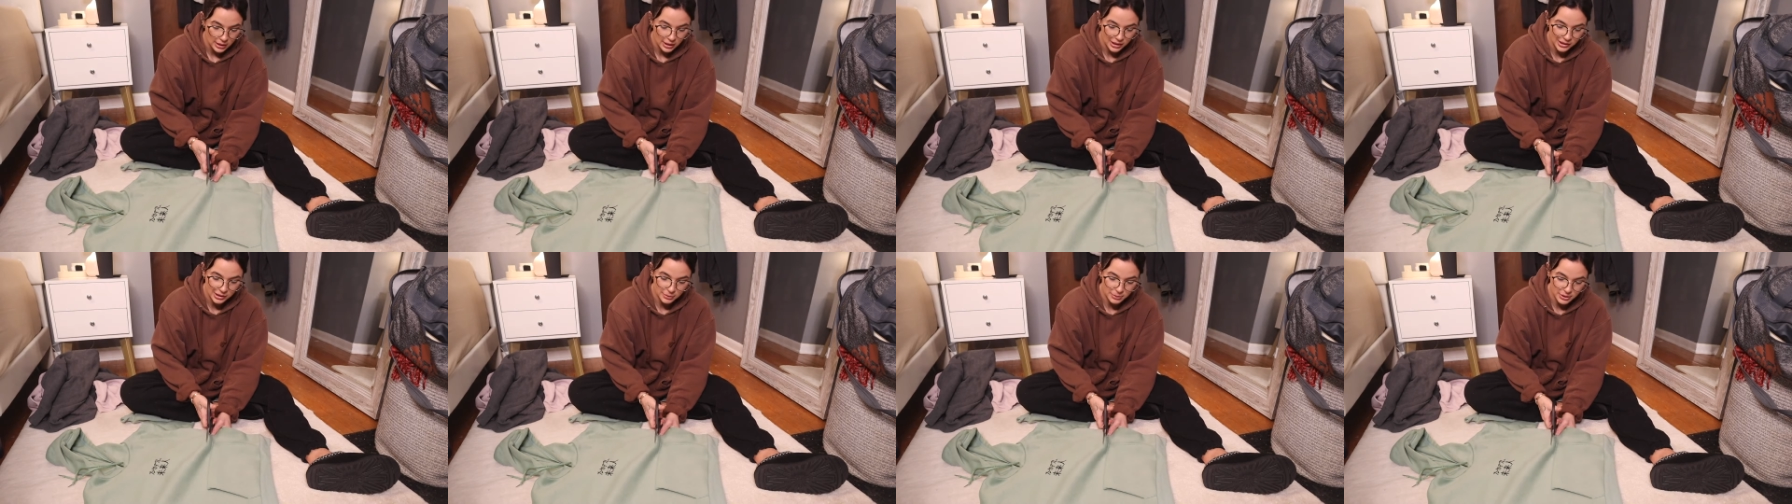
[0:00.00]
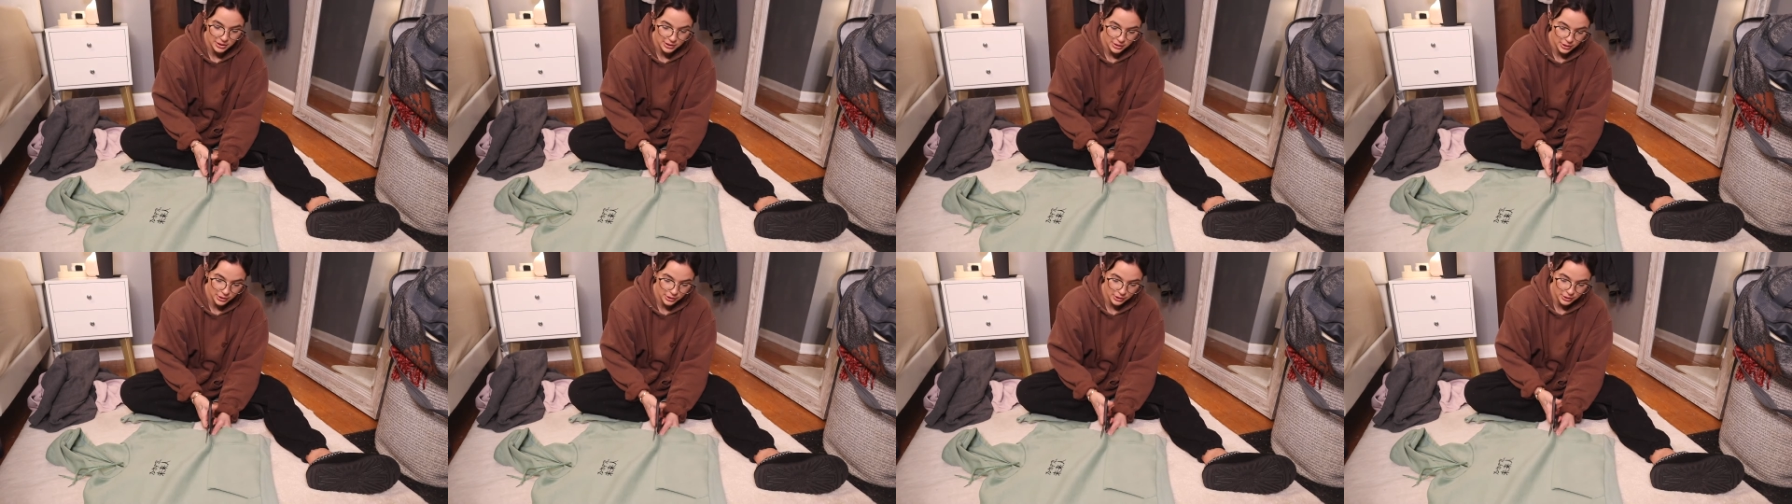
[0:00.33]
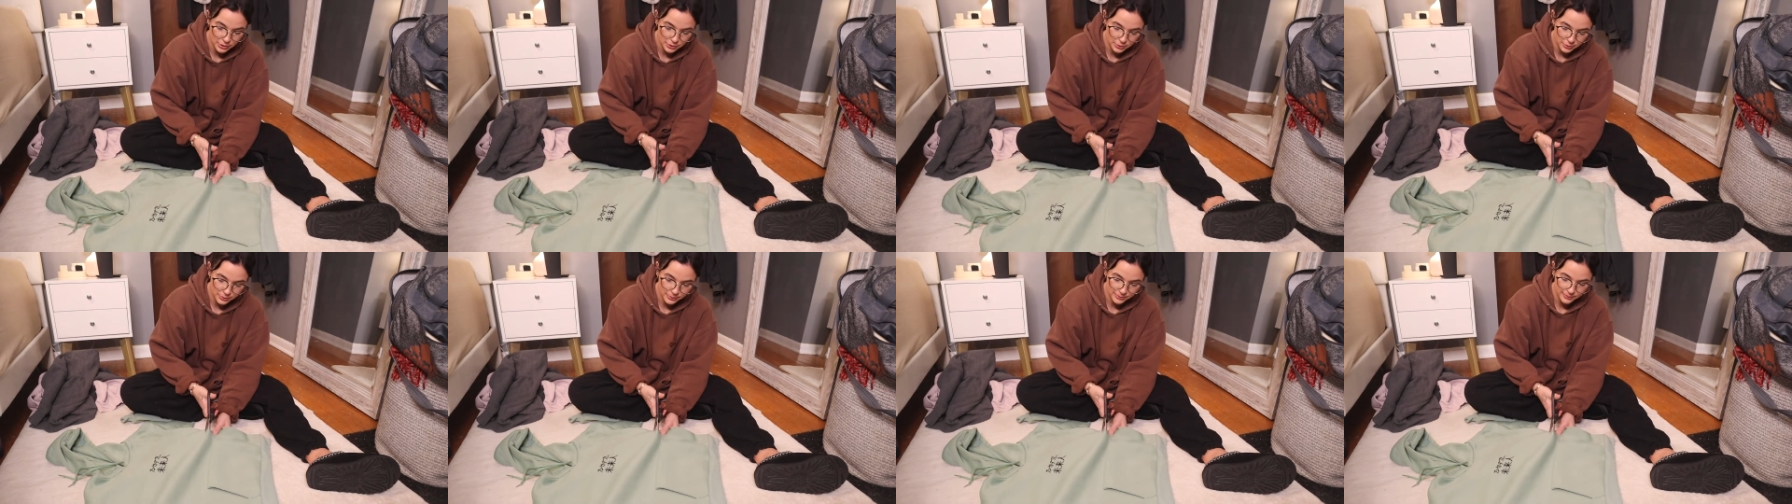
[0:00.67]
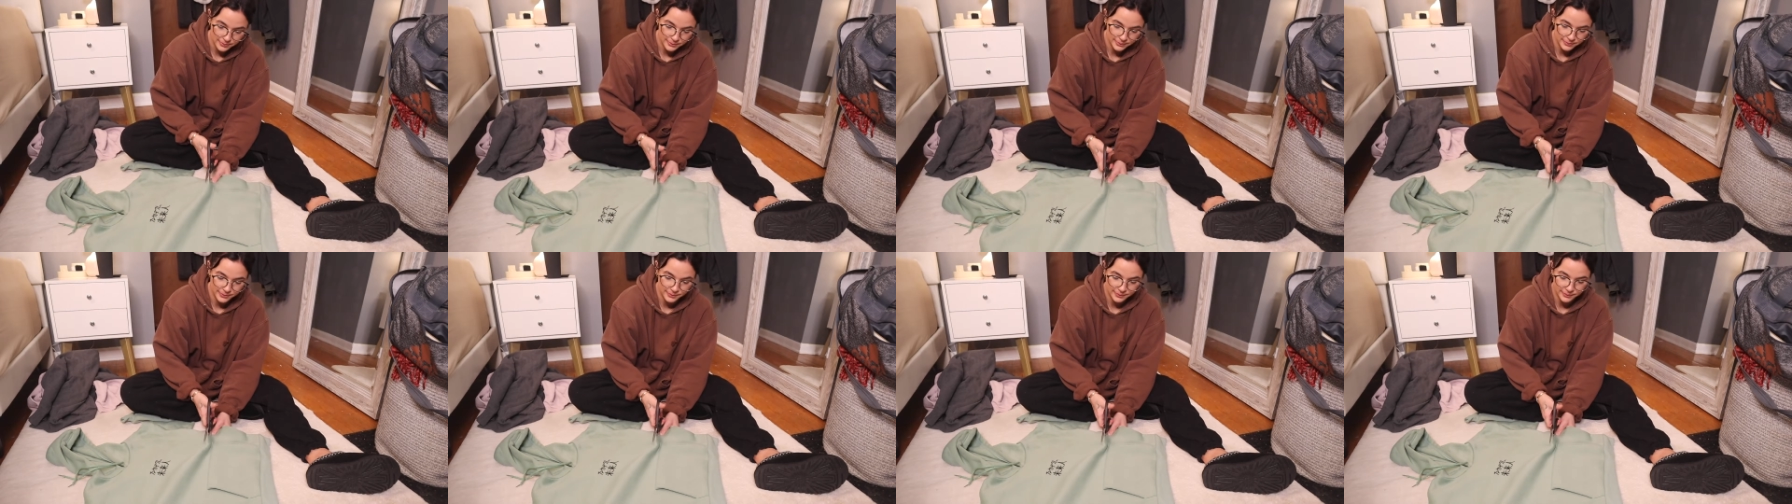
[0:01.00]
And let me tell you,
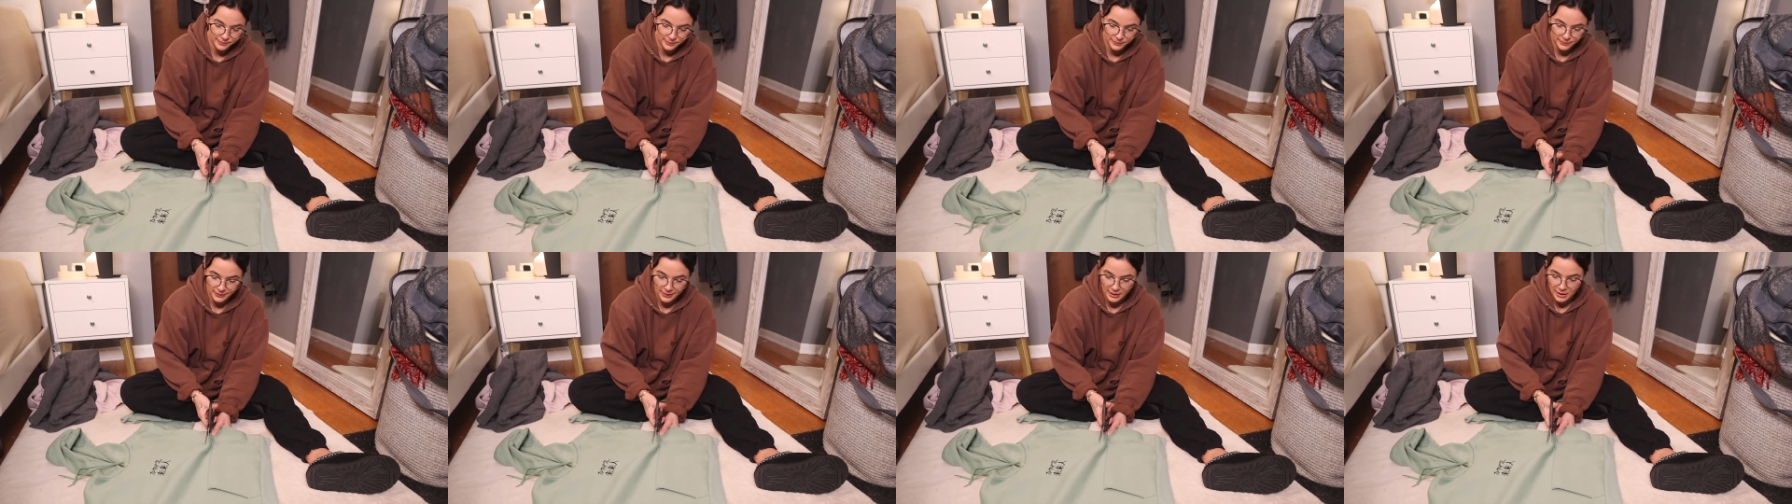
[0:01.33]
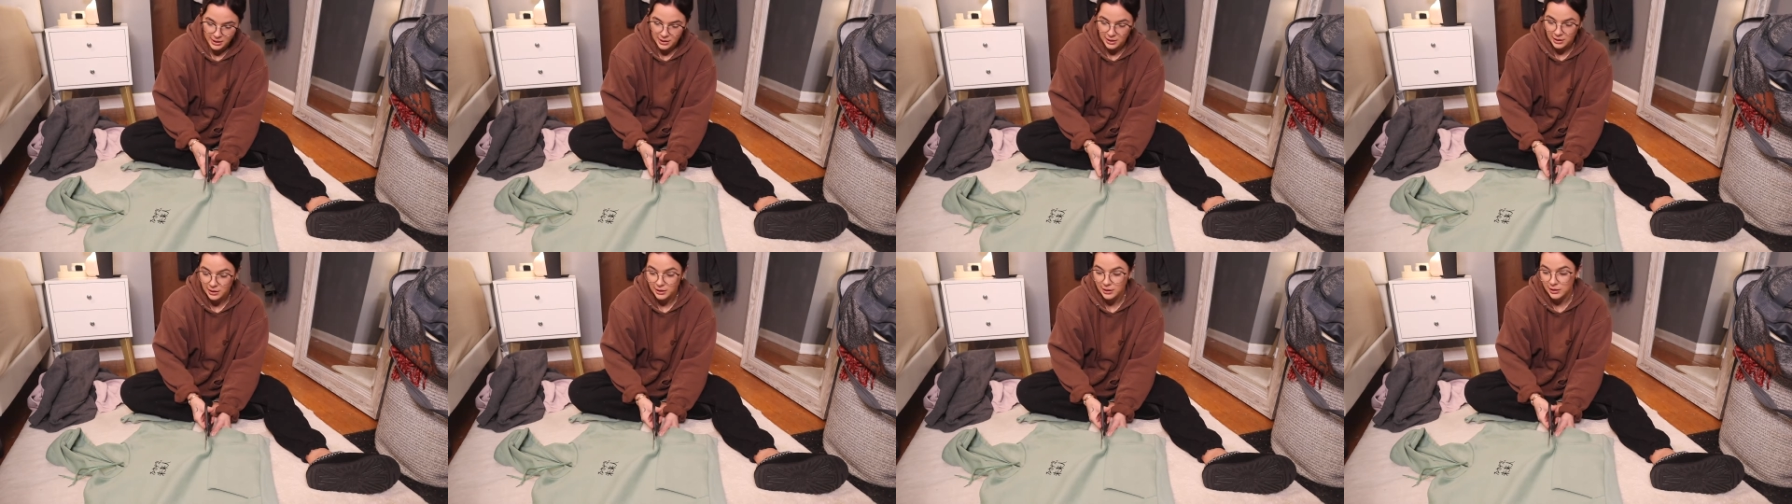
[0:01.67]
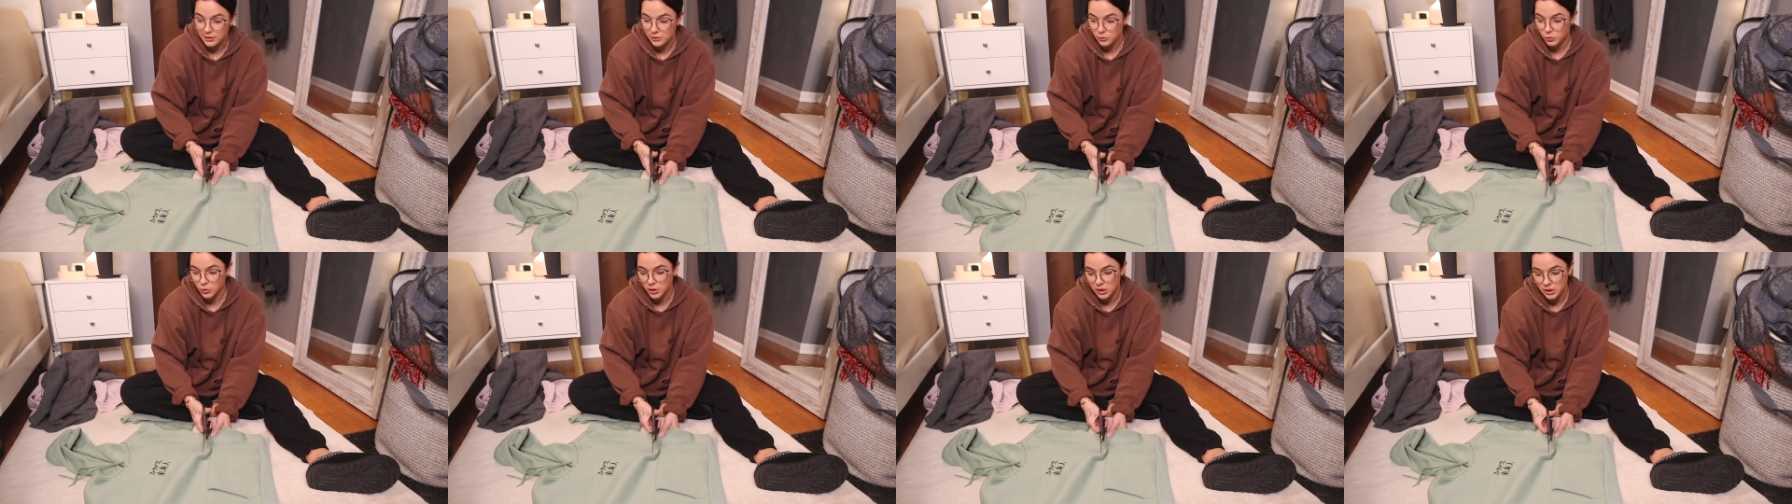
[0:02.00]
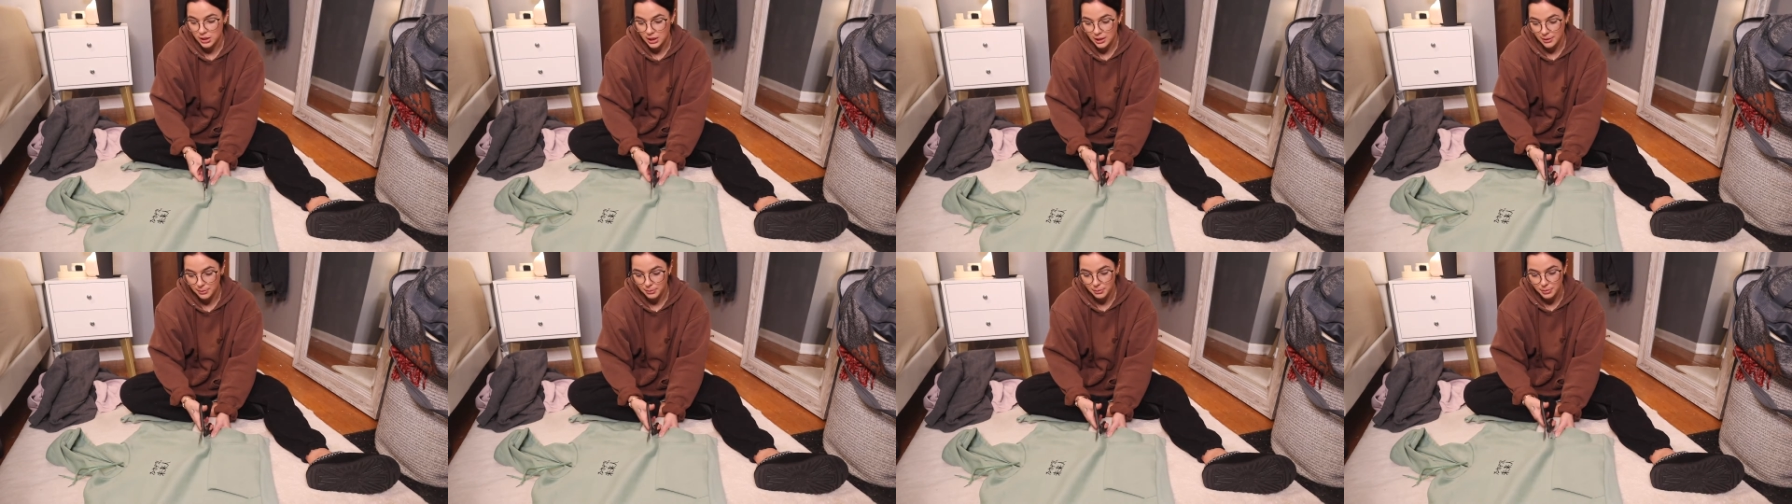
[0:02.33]
this
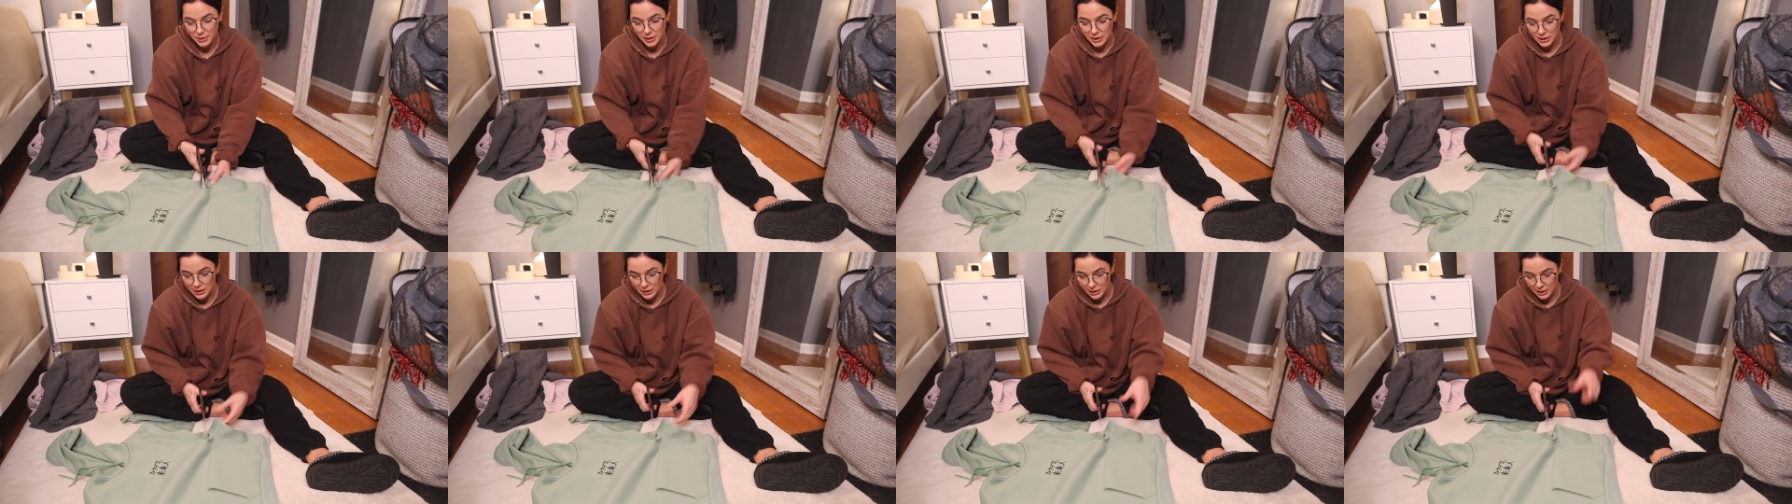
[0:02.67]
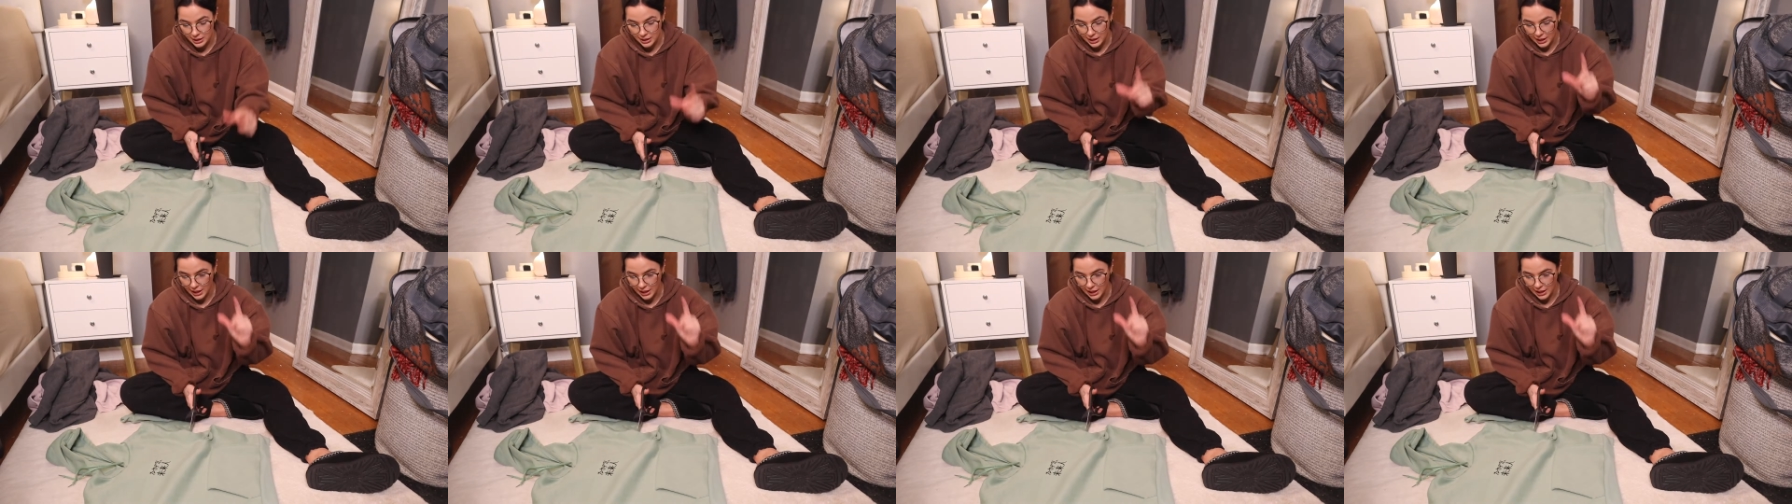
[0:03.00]
was a big